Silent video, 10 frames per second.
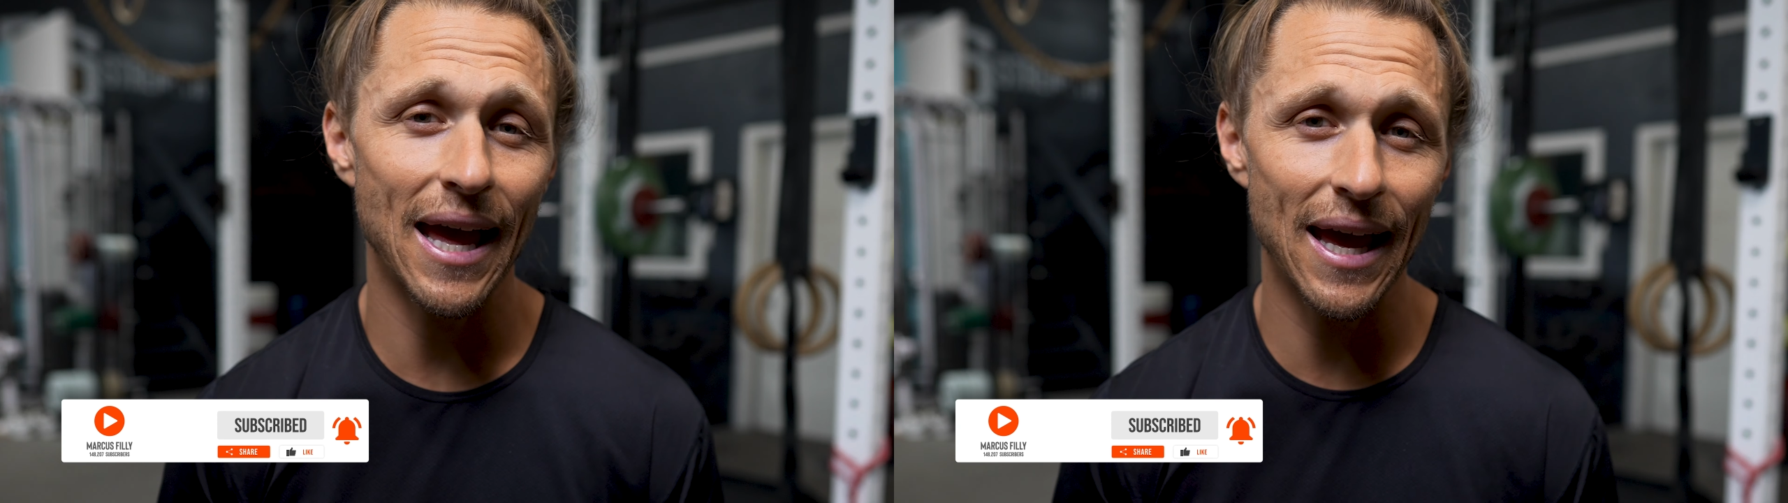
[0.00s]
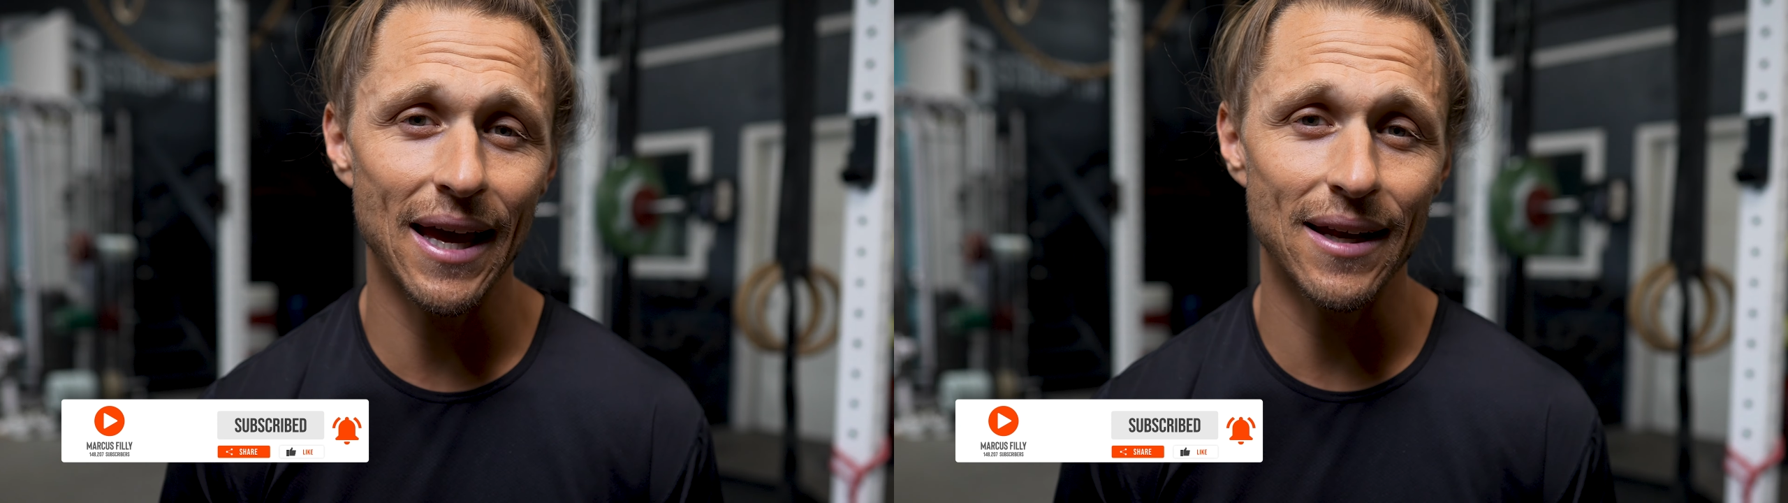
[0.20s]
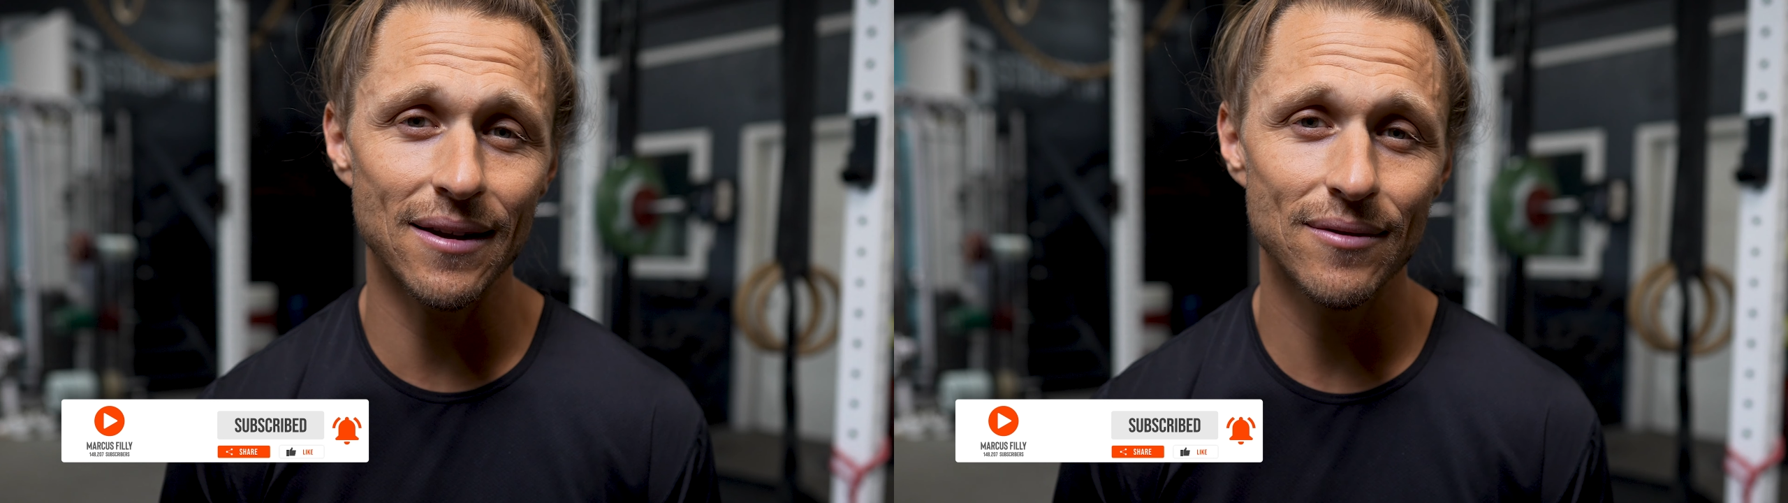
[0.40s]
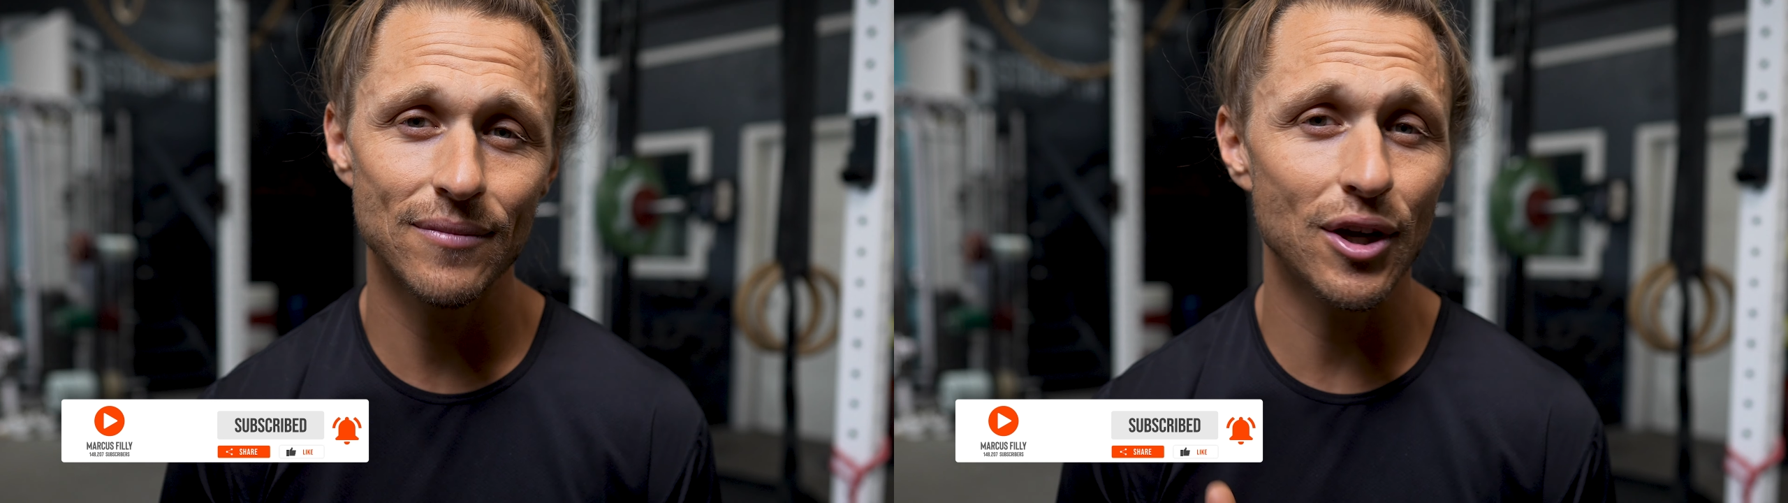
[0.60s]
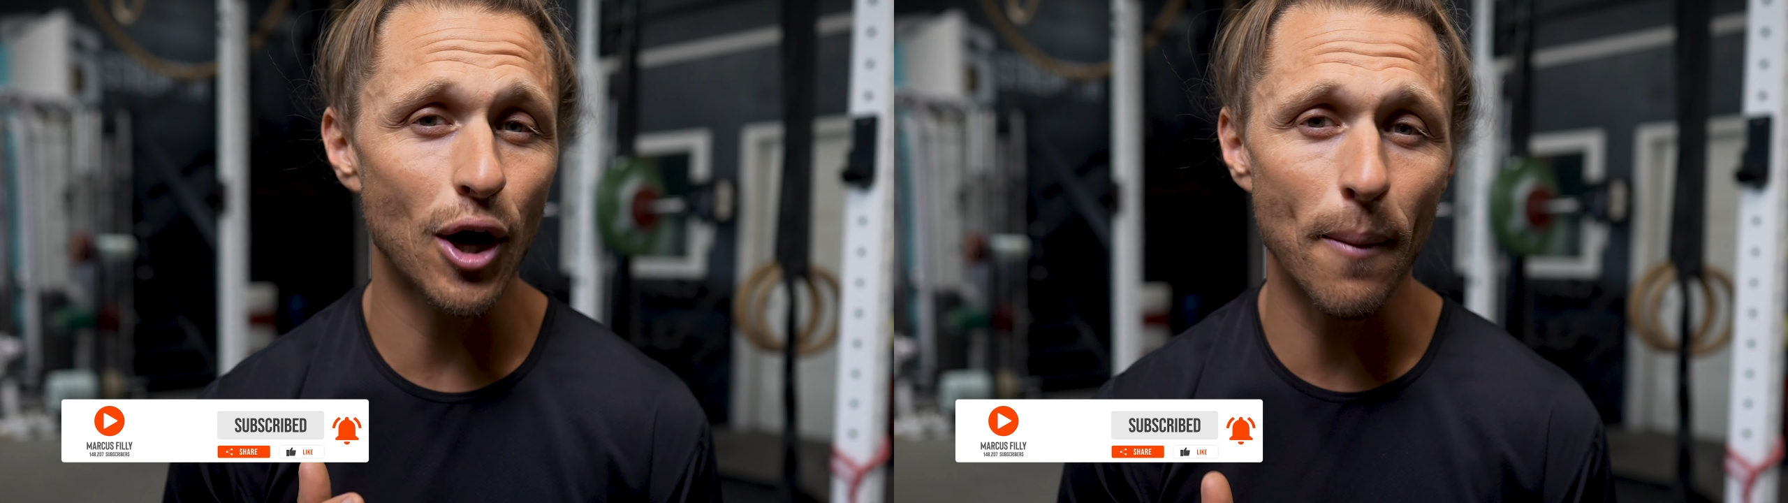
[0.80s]
and
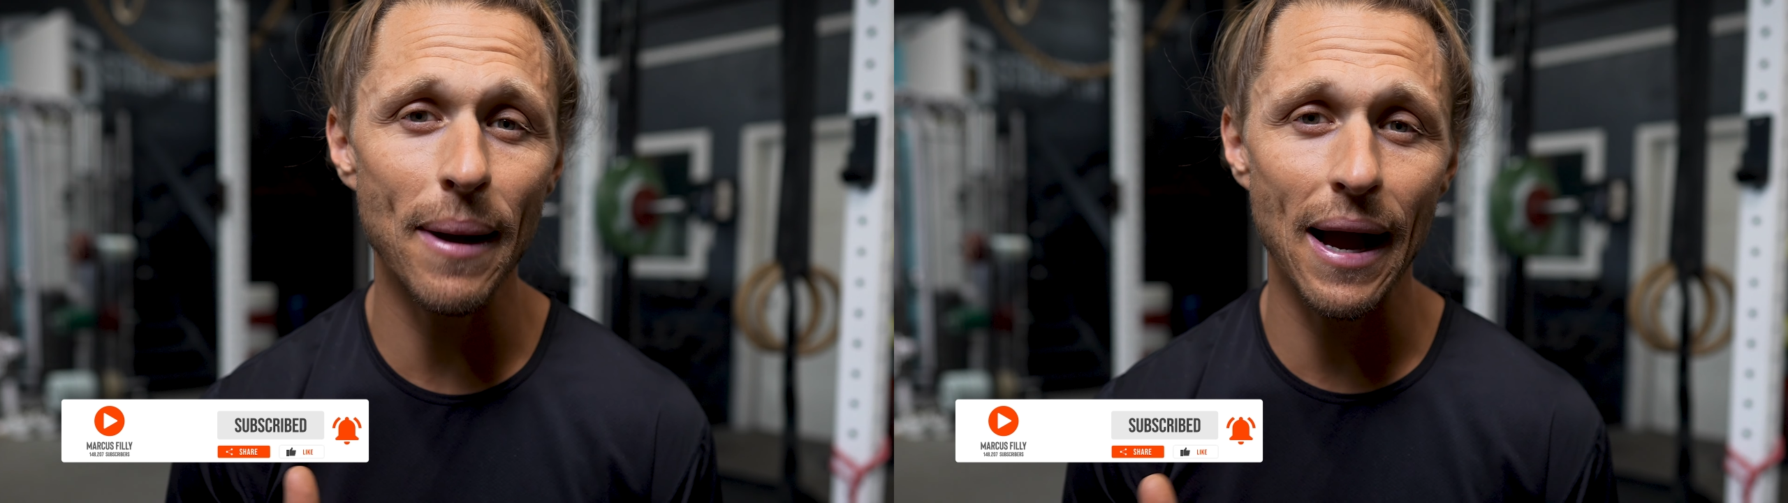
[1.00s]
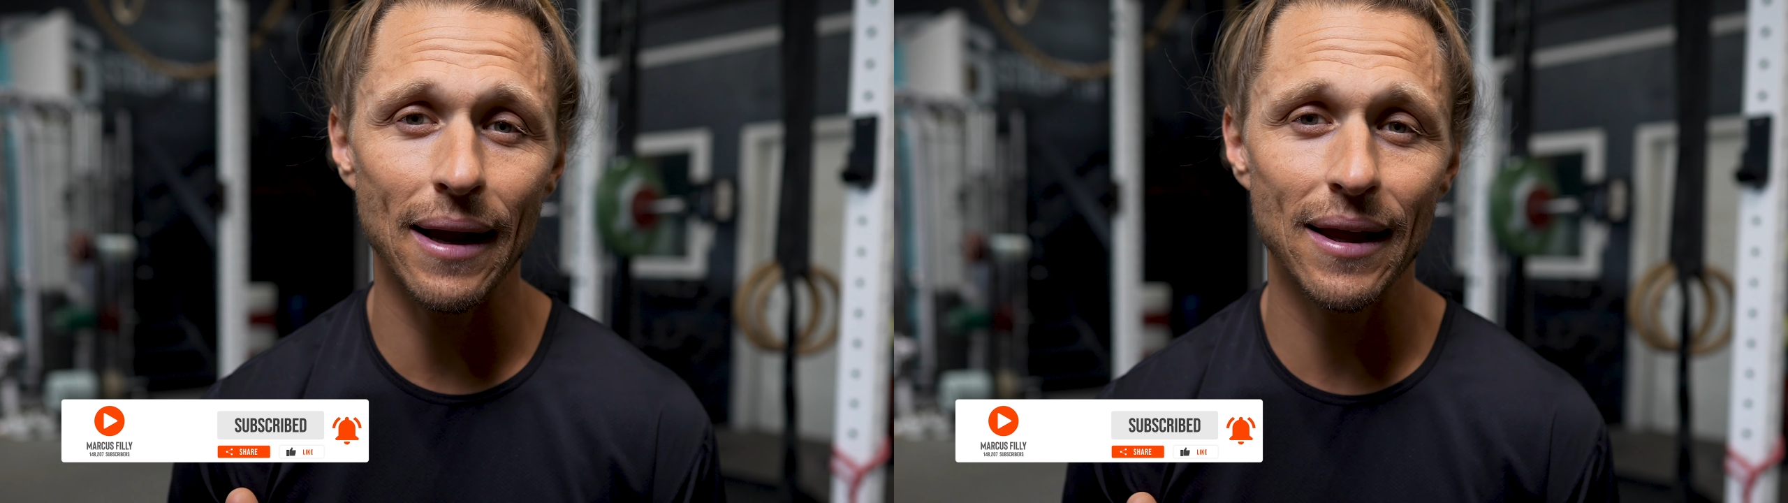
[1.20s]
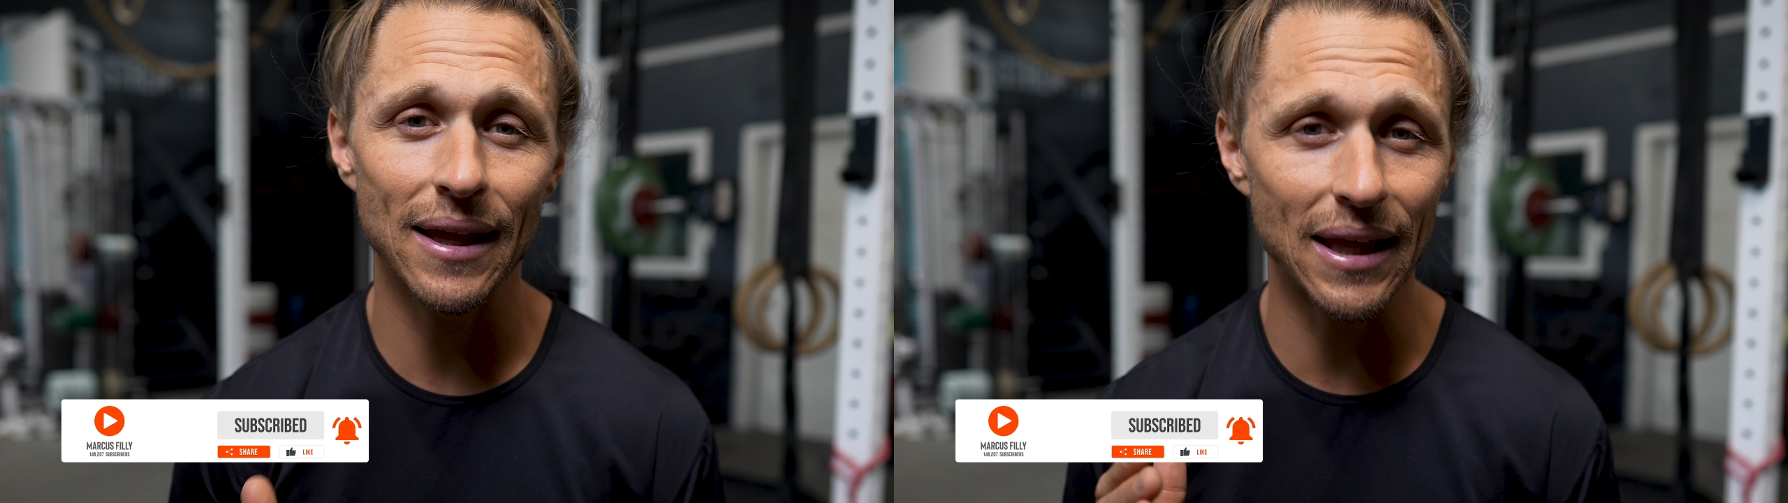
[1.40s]
come back